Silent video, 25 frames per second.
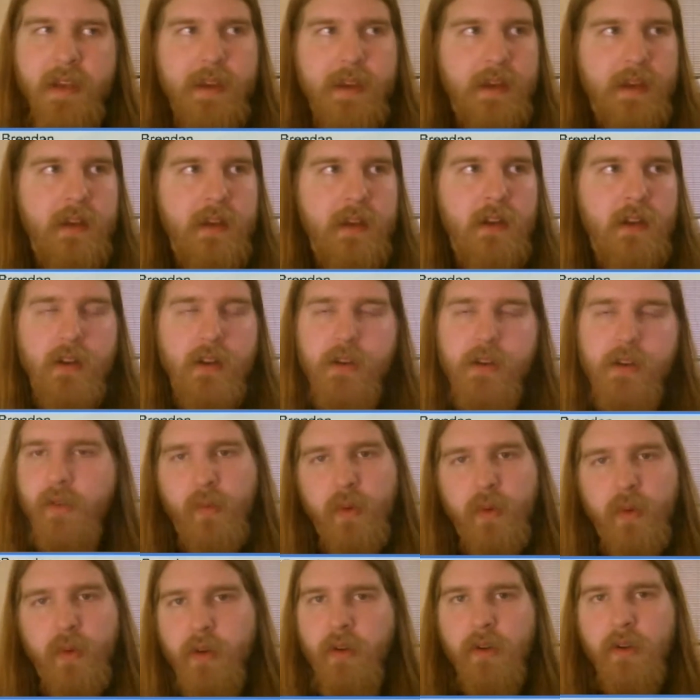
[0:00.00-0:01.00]
You know,
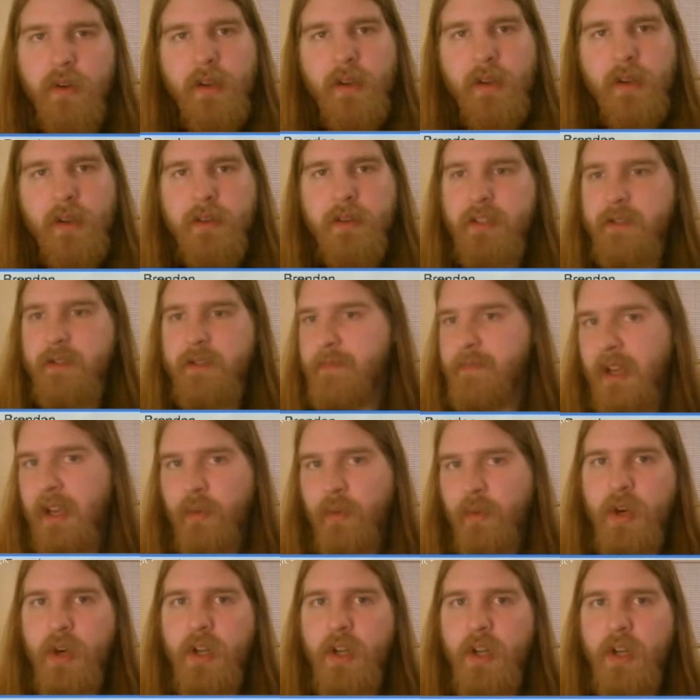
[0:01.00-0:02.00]
if we were going to just pick
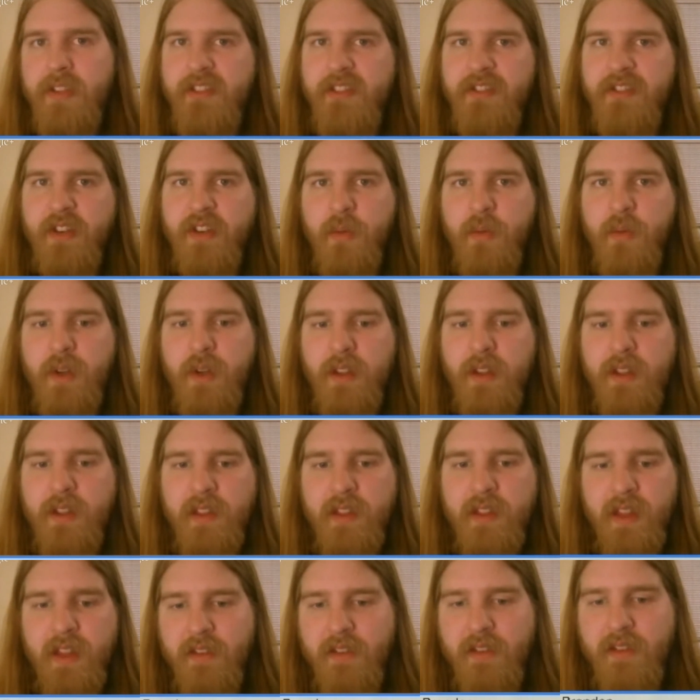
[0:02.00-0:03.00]
one to start with,
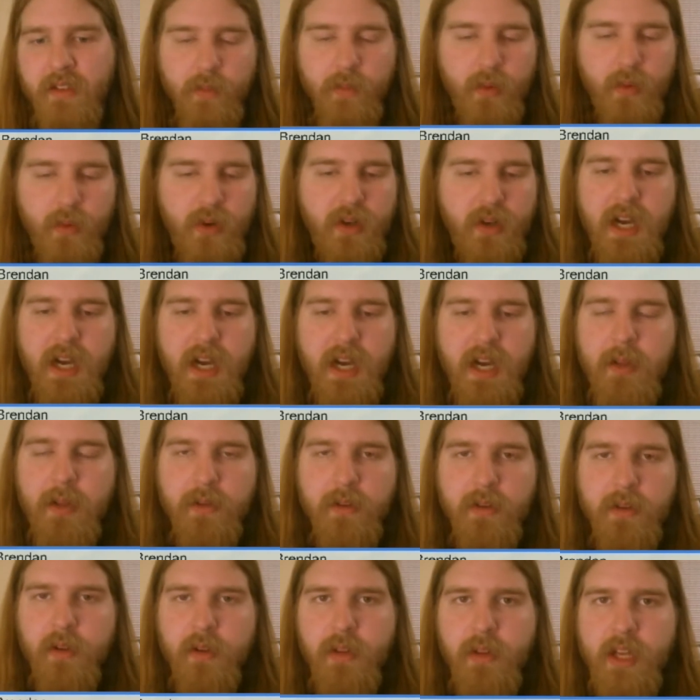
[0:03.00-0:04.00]
that gives us more time to
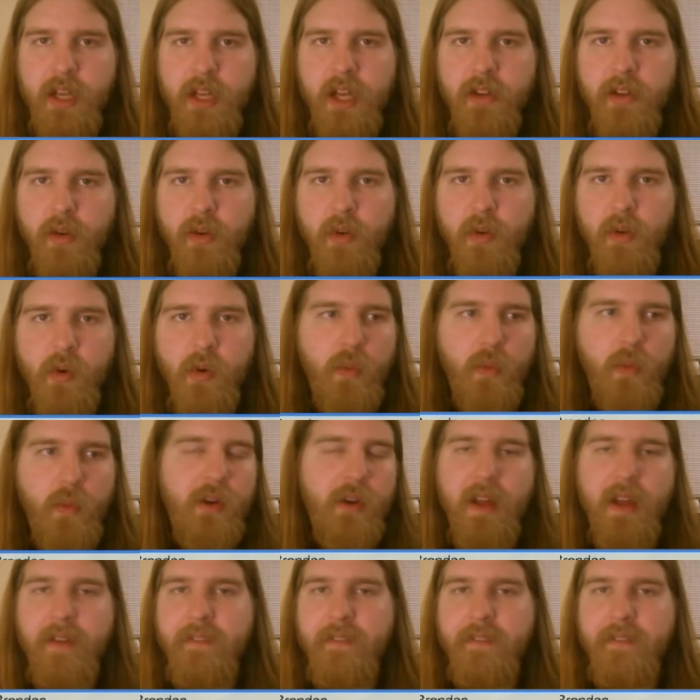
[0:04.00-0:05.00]
do the other, or we
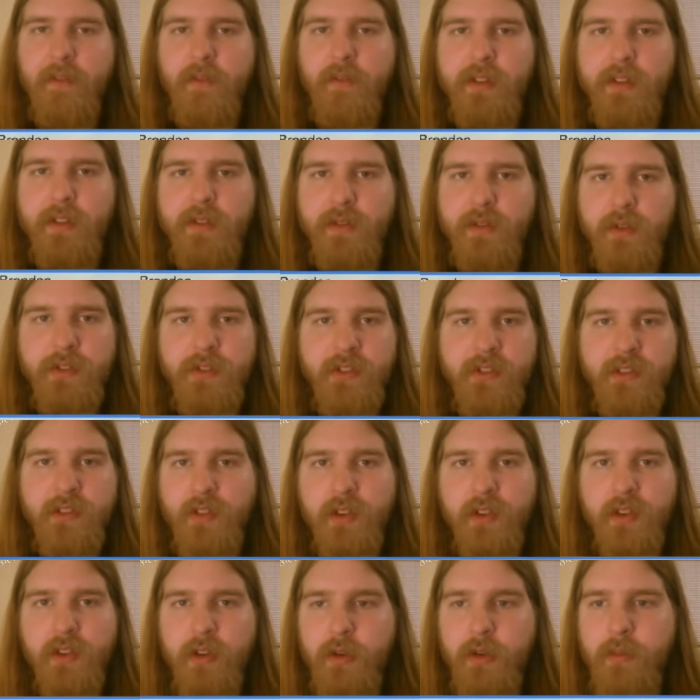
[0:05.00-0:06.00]
don't have enough resources
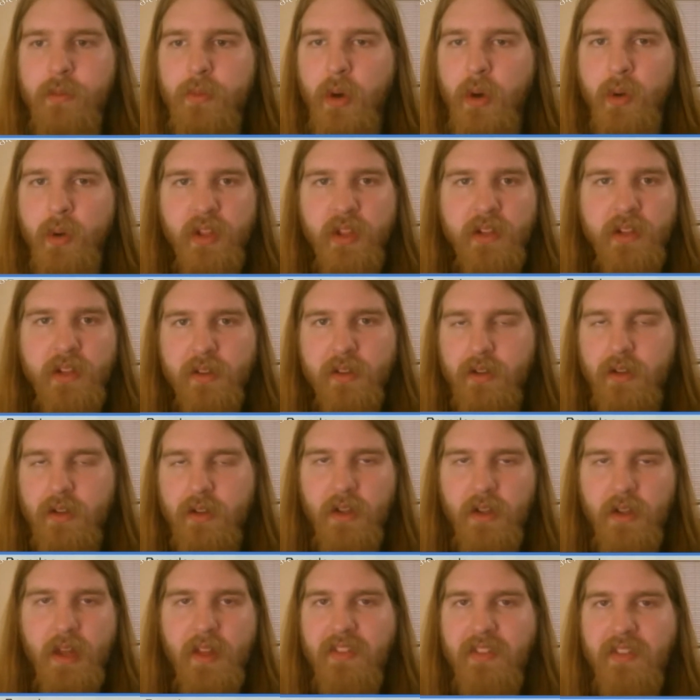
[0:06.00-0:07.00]
to do both at,
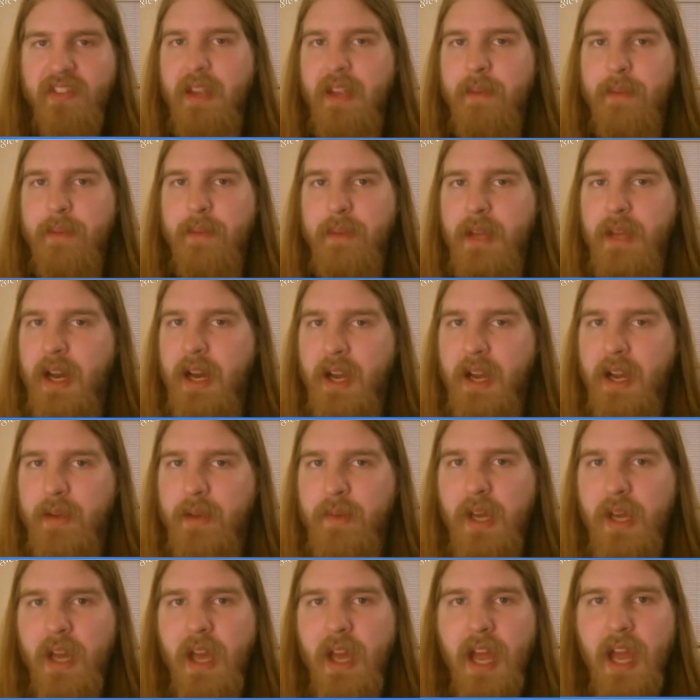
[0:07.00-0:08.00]
uh, at the same time,
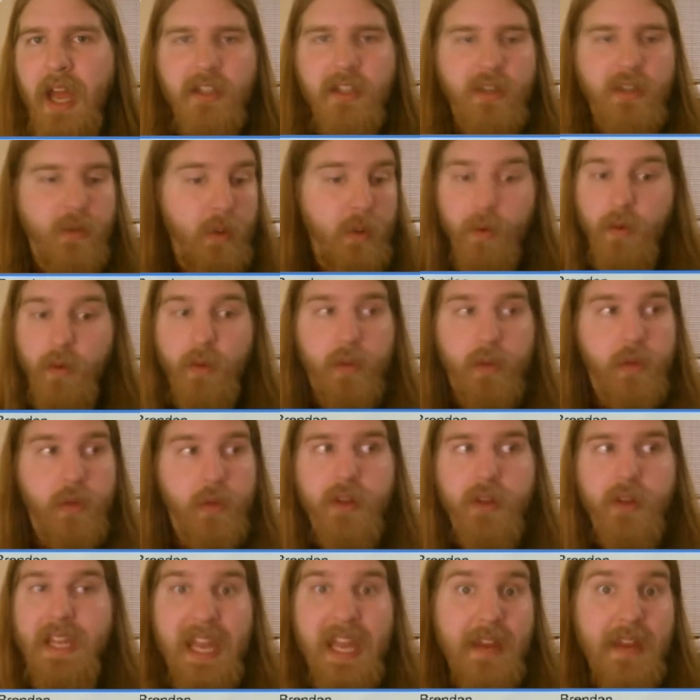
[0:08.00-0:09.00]
and so we went with the
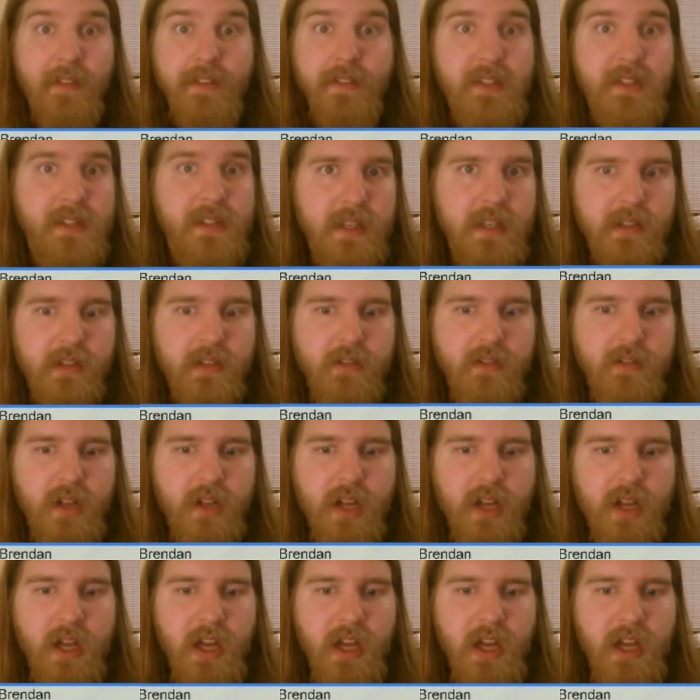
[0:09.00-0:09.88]
one that gave us the deal.